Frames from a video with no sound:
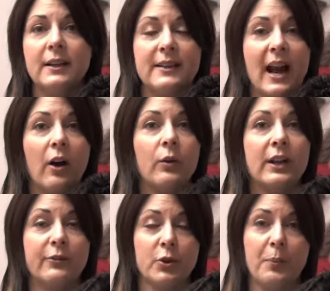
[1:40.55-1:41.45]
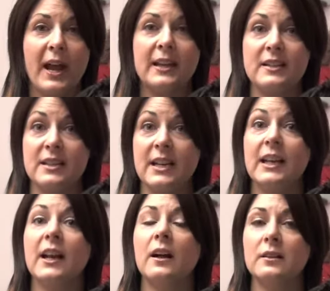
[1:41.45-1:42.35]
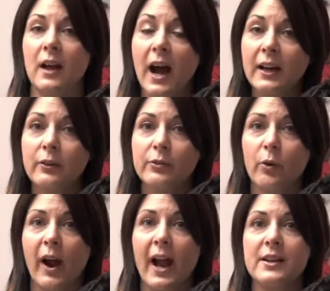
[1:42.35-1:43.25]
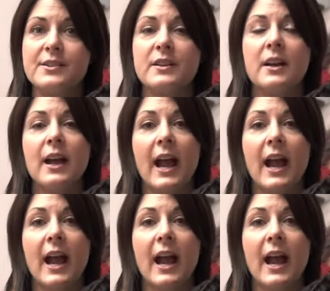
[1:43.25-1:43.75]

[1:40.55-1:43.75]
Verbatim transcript: Now, if your pet is eating a lot of grass,